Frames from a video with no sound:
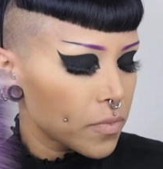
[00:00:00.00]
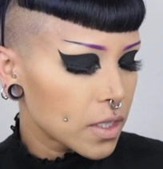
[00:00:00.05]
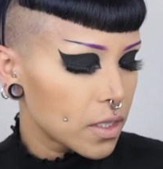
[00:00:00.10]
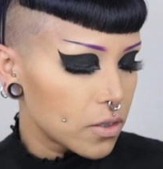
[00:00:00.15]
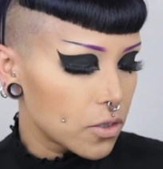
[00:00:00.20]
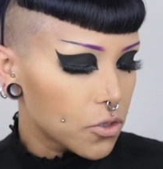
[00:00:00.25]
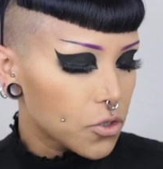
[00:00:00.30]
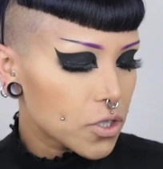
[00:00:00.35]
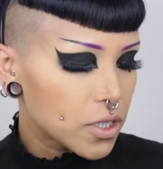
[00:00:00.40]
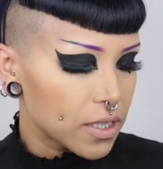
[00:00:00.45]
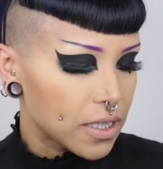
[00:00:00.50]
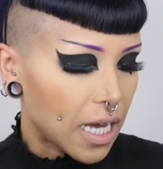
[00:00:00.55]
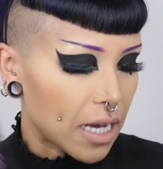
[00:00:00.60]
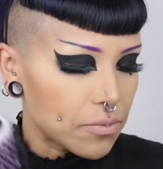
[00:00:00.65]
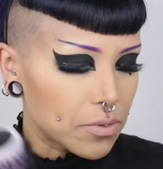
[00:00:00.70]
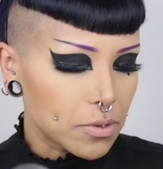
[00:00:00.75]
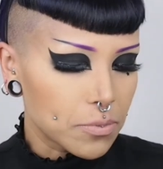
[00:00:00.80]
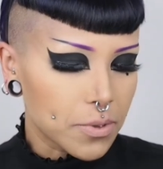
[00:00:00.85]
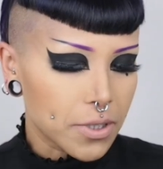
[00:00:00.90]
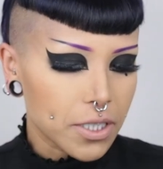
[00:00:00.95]
Usually
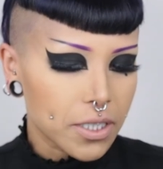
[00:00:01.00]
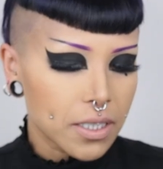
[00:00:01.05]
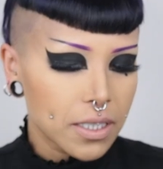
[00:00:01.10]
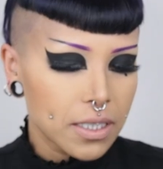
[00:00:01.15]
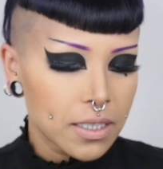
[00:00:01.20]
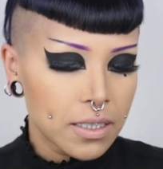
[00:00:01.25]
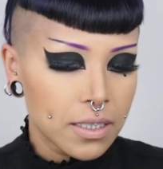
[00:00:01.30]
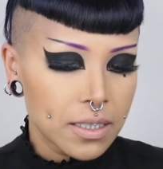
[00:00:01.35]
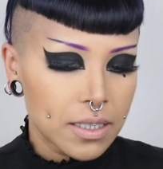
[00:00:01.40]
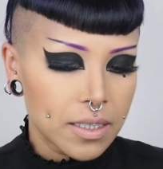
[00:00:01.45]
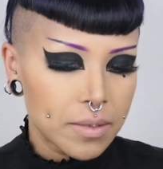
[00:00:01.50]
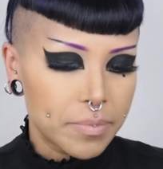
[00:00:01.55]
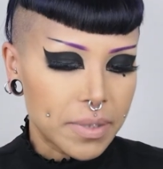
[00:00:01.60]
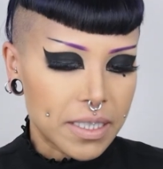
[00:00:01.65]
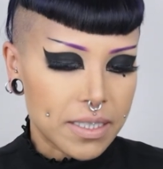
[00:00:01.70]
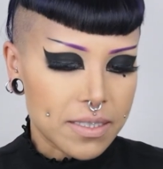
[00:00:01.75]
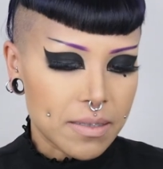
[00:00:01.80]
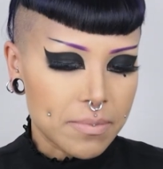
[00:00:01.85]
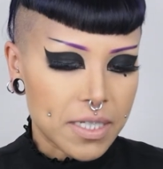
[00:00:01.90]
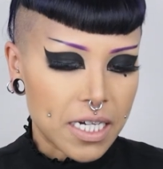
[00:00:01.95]
that will work,
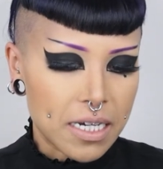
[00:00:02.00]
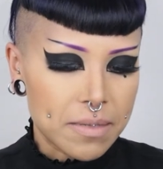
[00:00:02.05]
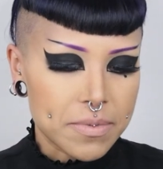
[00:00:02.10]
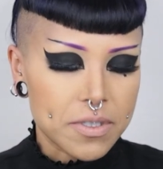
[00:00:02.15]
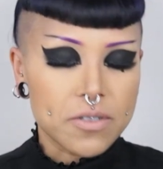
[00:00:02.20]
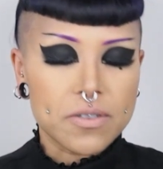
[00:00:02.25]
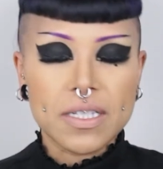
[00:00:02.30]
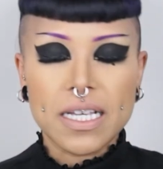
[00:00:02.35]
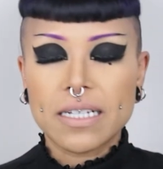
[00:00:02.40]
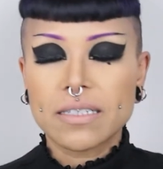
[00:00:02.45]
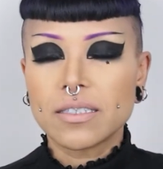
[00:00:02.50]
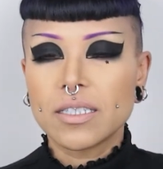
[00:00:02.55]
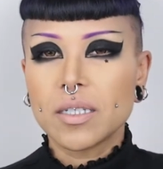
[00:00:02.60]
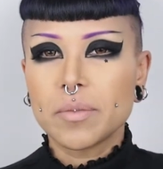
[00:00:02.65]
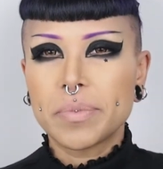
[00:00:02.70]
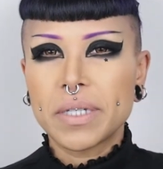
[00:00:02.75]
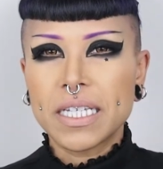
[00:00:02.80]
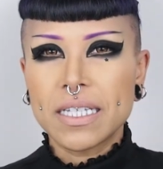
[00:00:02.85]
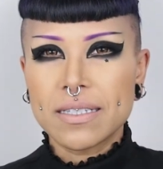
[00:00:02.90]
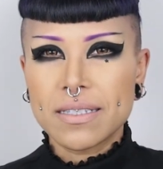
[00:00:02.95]
but sometimes there's like a
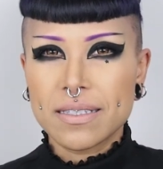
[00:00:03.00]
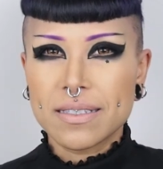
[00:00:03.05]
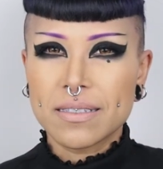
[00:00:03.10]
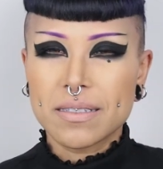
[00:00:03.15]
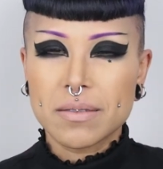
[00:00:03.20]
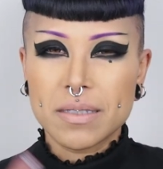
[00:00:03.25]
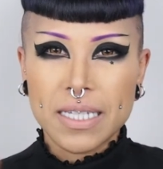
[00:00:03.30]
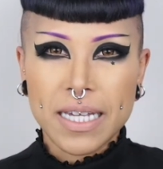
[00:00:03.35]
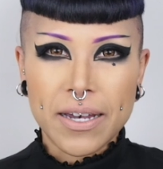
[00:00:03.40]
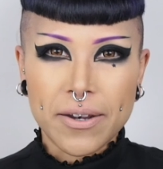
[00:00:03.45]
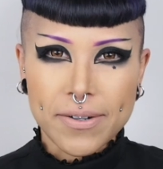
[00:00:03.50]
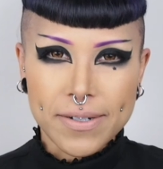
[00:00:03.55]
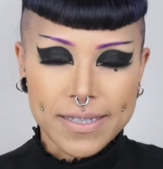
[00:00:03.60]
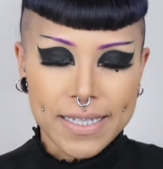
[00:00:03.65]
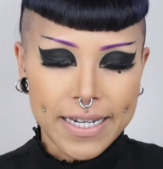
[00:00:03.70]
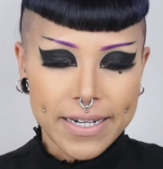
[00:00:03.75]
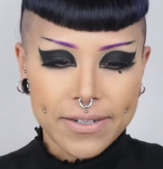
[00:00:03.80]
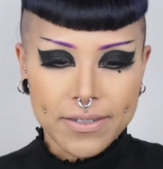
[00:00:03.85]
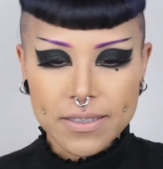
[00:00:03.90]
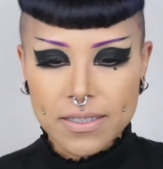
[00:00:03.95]
little pieces here or
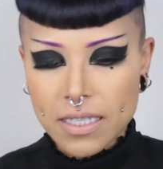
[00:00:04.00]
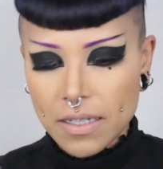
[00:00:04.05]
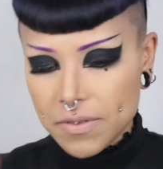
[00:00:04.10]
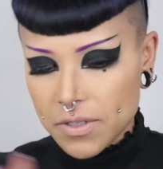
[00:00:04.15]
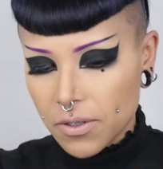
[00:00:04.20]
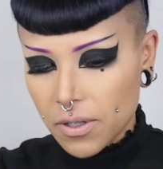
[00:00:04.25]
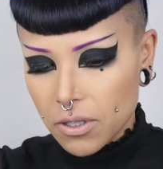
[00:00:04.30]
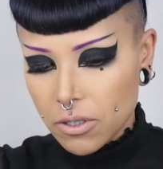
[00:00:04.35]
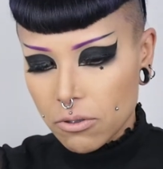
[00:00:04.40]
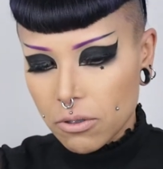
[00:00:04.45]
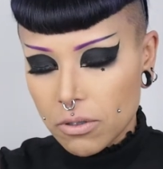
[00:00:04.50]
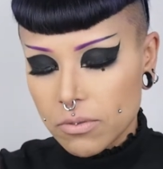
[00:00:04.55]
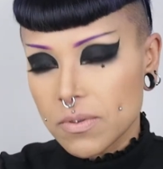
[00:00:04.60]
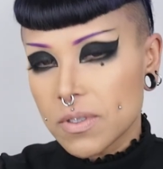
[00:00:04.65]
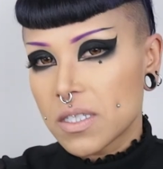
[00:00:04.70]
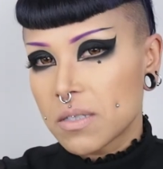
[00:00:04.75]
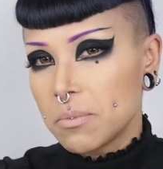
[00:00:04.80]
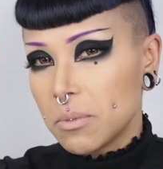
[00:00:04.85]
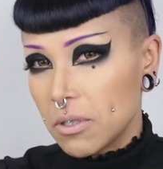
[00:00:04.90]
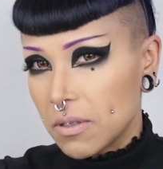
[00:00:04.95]
there and stuff, so I'll go out
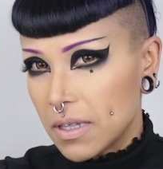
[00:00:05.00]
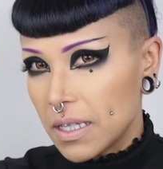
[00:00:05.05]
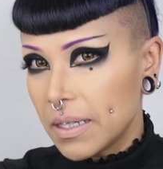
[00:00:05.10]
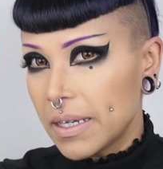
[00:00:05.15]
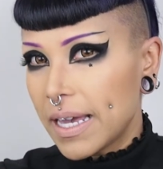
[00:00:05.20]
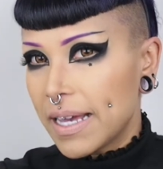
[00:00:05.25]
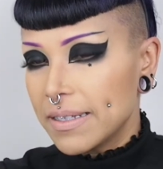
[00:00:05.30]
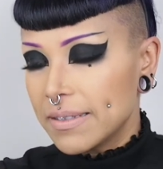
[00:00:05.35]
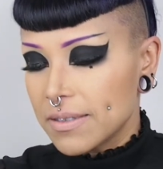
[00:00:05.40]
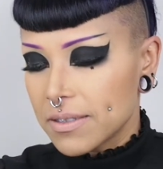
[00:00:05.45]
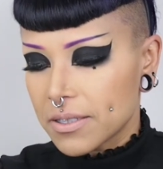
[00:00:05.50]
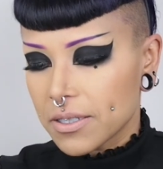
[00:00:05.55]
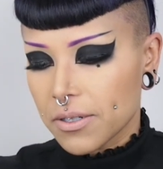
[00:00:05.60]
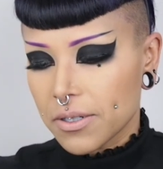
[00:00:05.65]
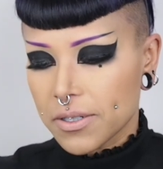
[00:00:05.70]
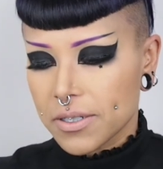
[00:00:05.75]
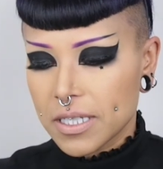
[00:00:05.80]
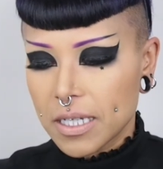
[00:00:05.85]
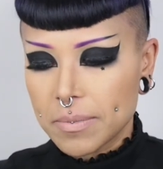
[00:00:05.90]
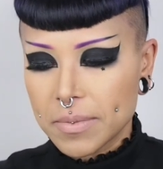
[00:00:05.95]
and smooth the ends
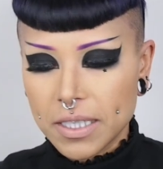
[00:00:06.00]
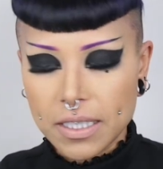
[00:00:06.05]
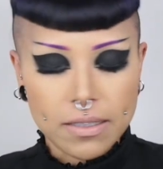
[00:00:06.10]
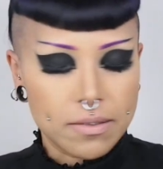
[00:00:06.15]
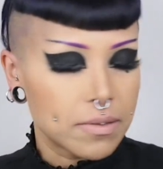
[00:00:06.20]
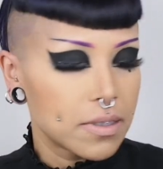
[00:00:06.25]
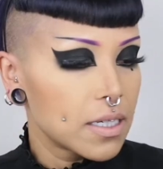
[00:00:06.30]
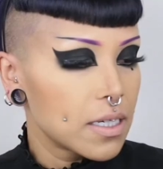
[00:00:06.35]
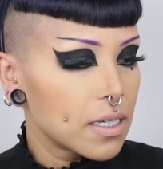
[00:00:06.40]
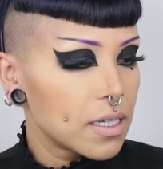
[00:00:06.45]
or something.